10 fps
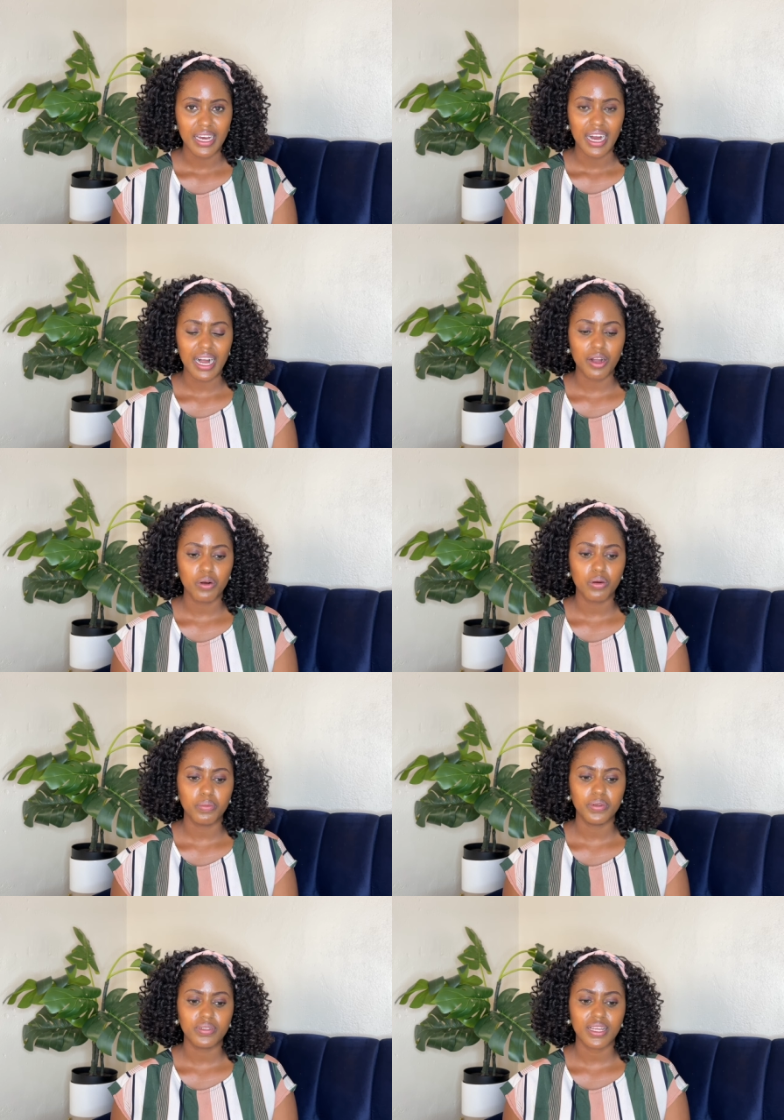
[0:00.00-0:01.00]
I hope
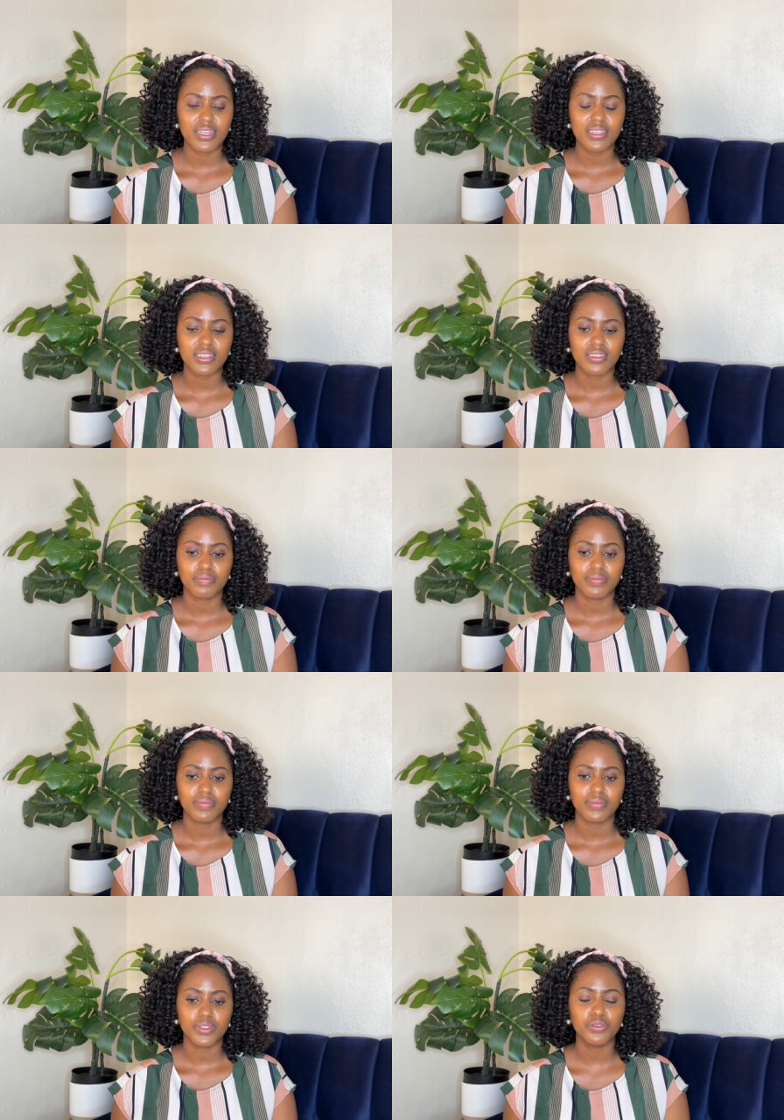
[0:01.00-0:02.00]
that
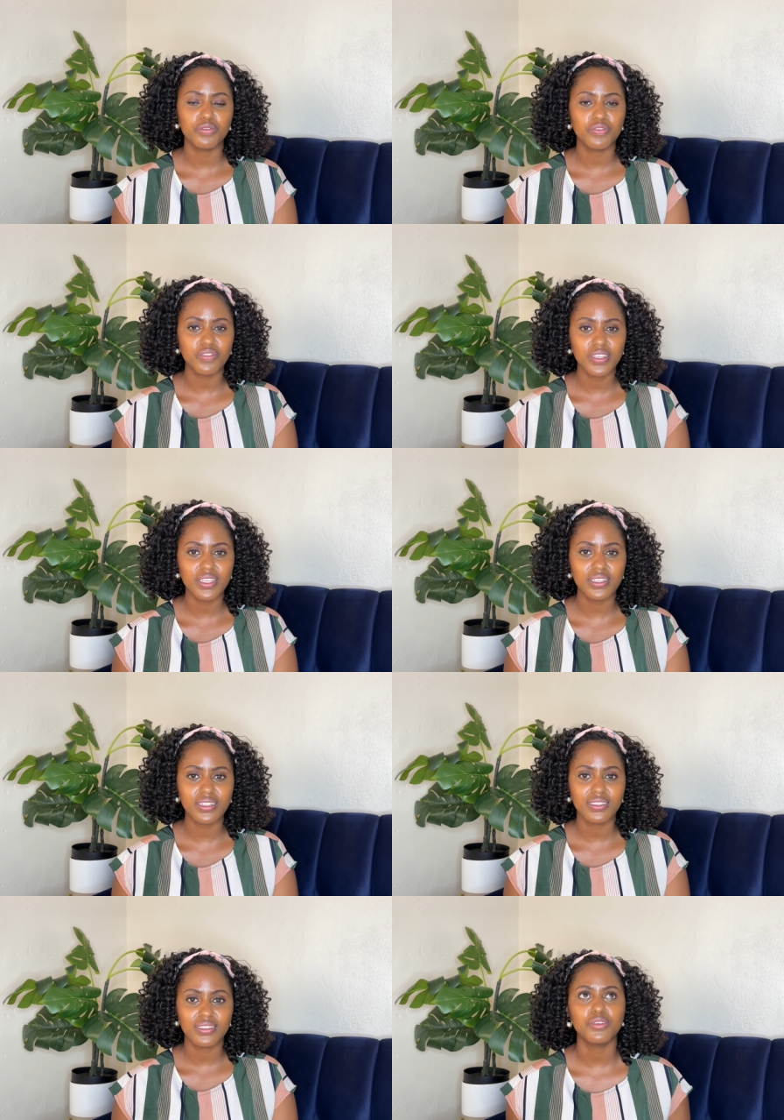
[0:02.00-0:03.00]
you feel
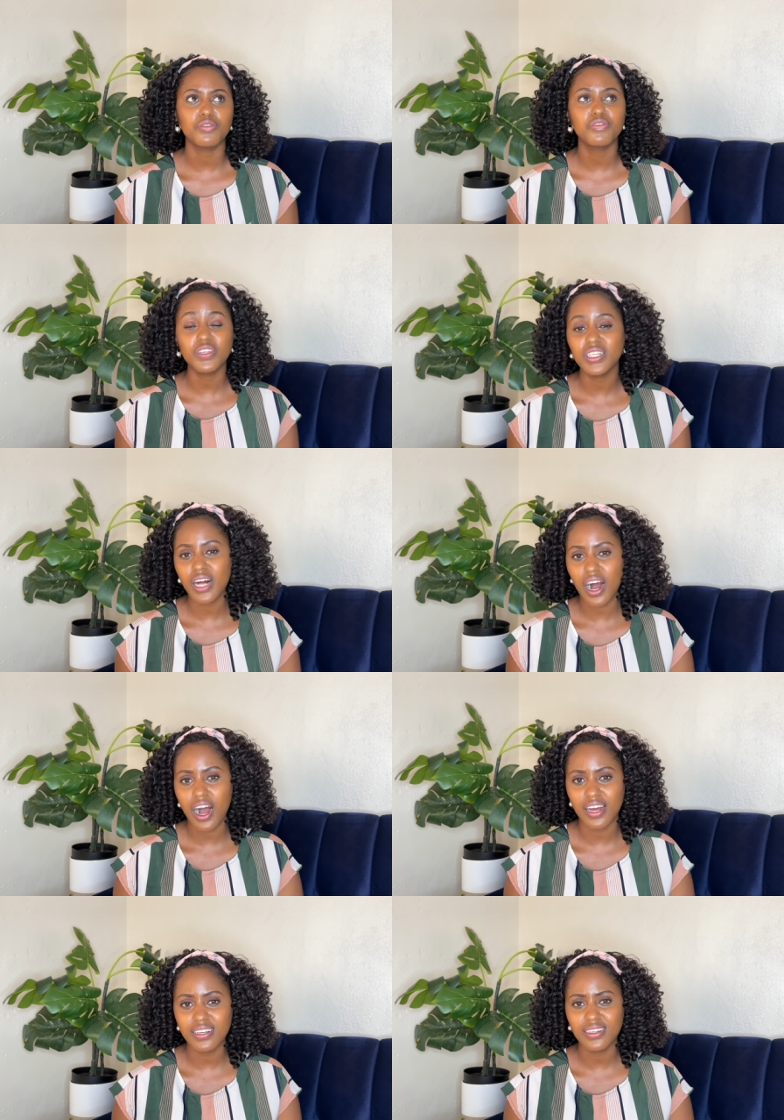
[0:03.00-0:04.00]
you feel
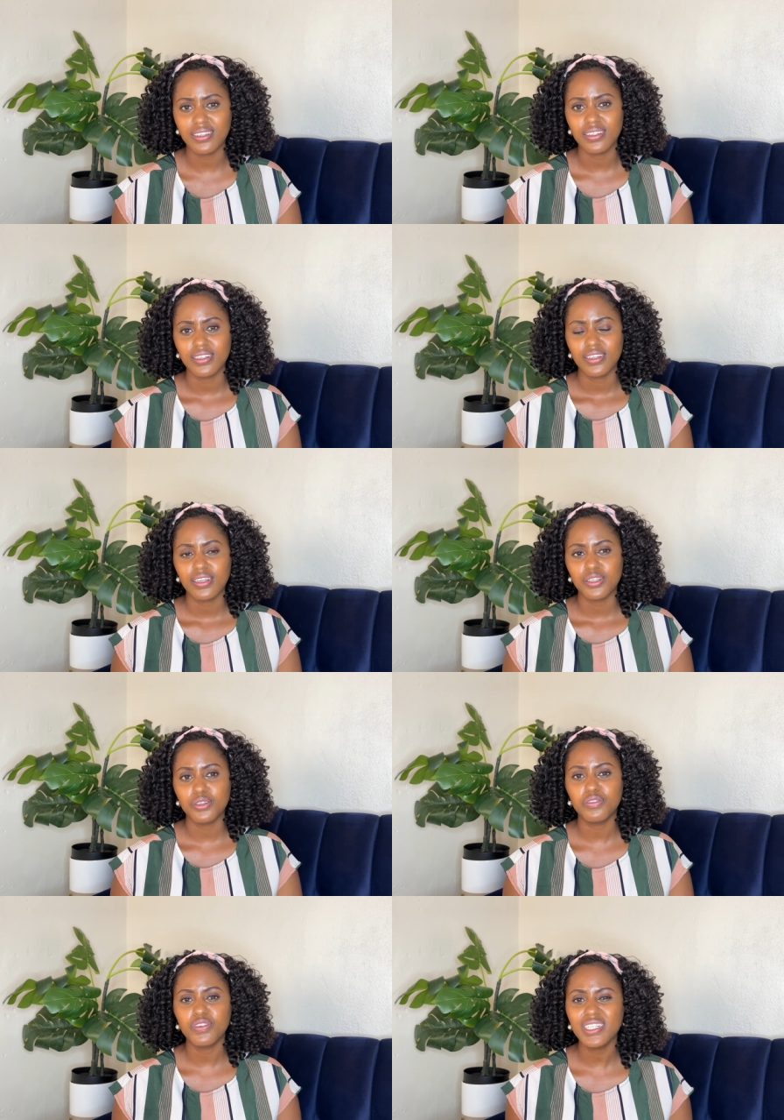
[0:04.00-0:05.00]
heard, you
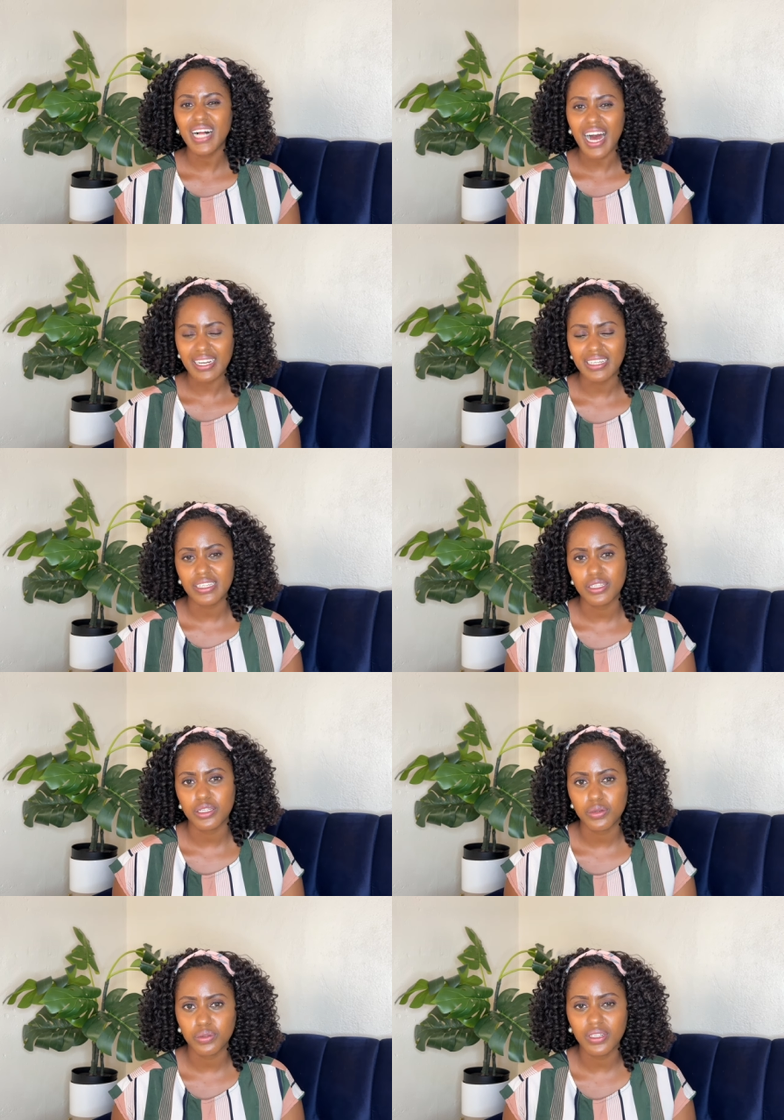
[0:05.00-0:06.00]
feel
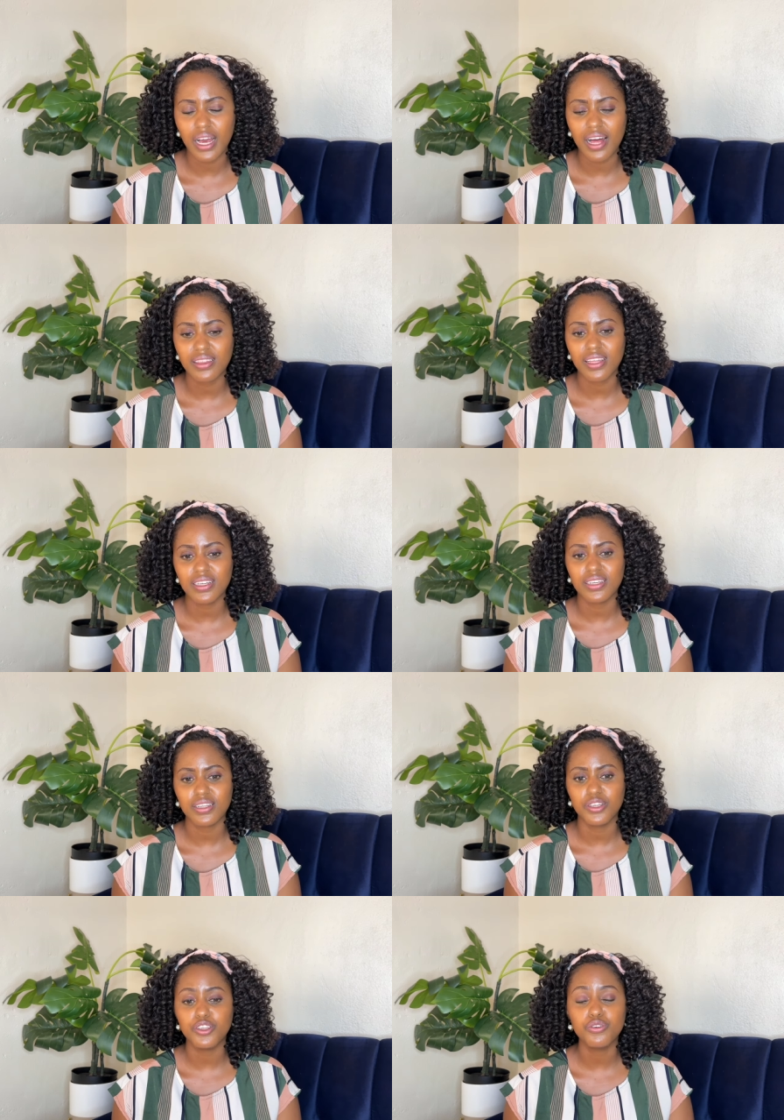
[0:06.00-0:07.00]
understood and that
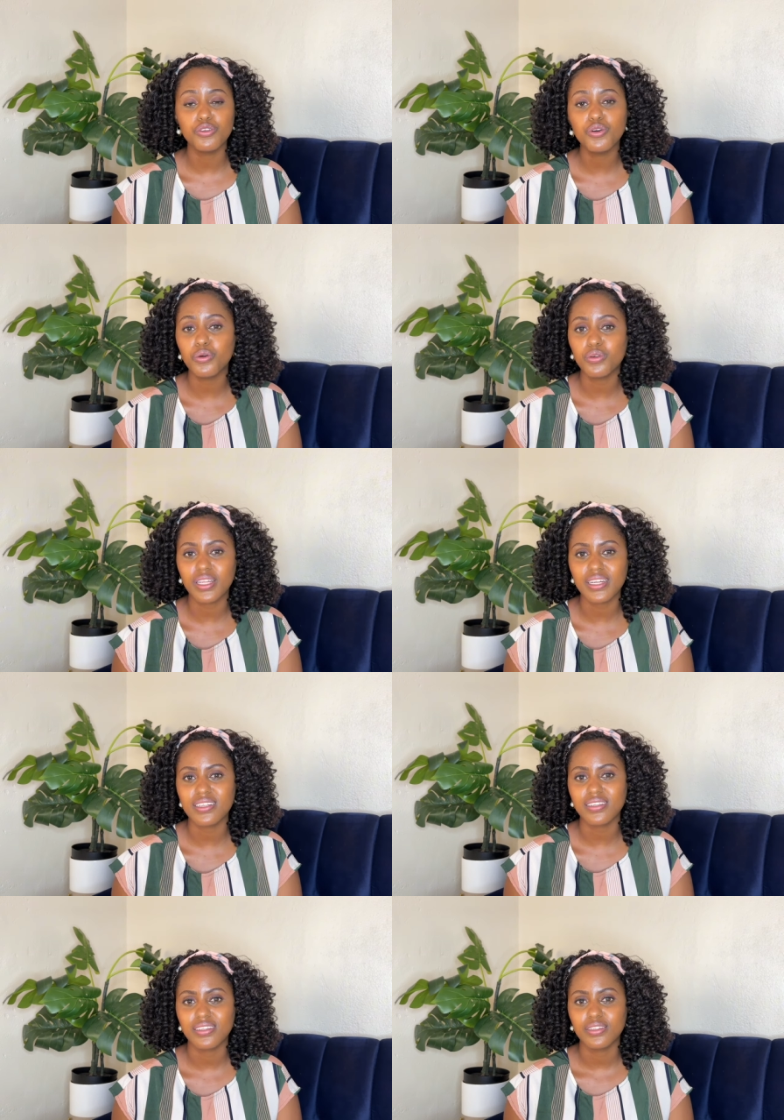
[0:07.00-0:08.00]
you know that
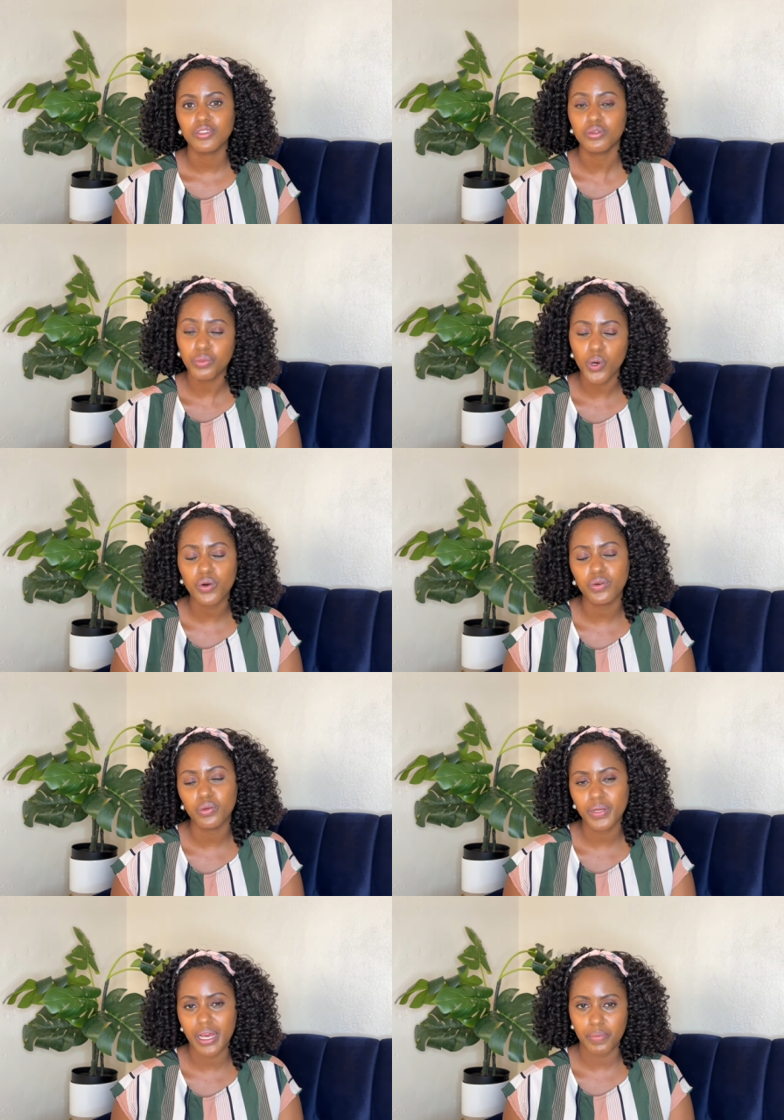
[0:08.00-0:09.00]
tomorrow will
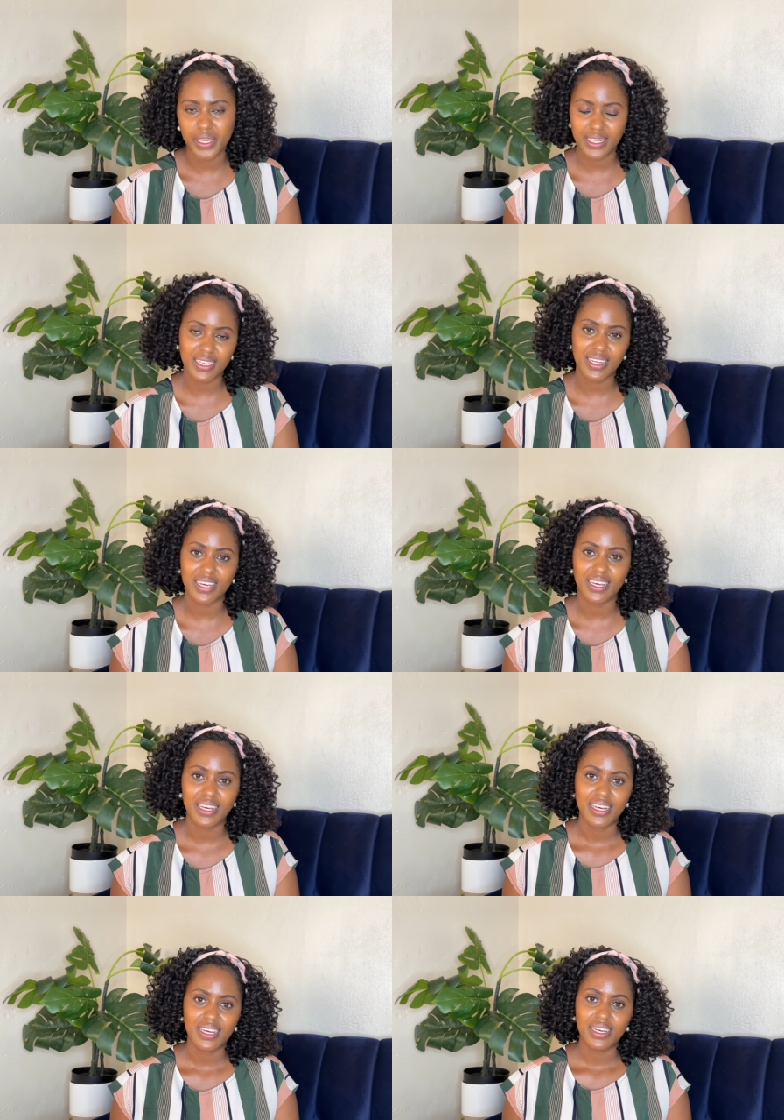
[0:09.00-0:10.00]
be a better day
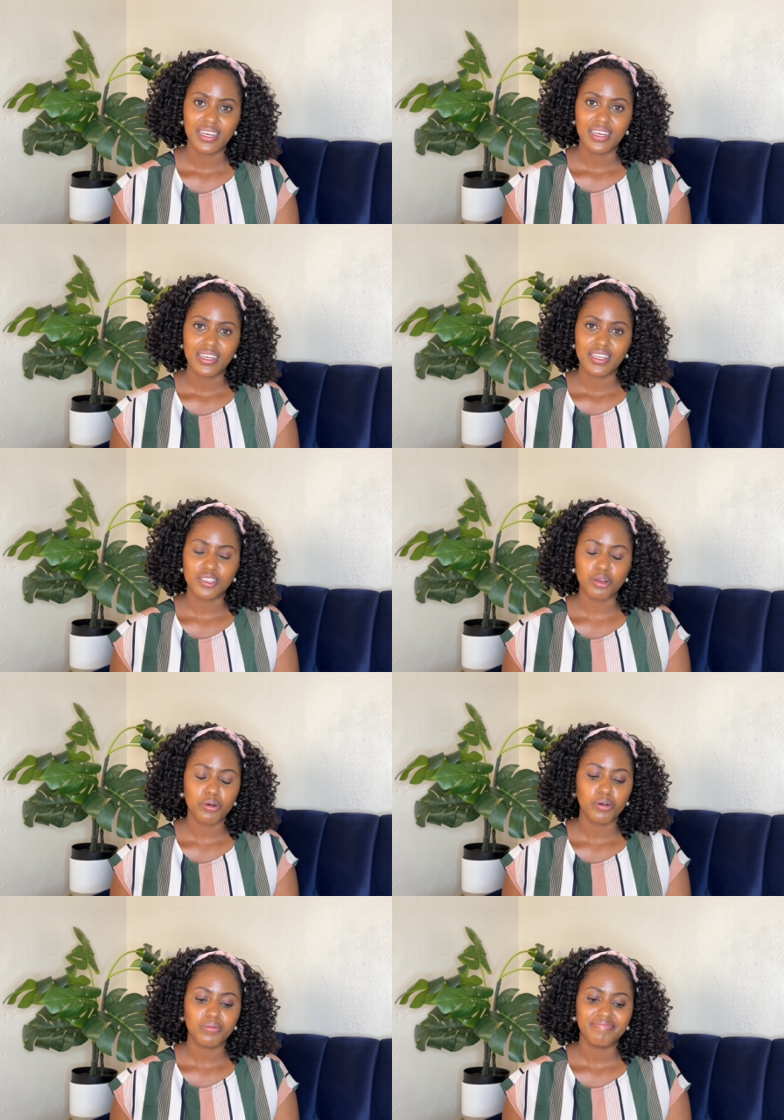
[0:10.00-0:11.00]
so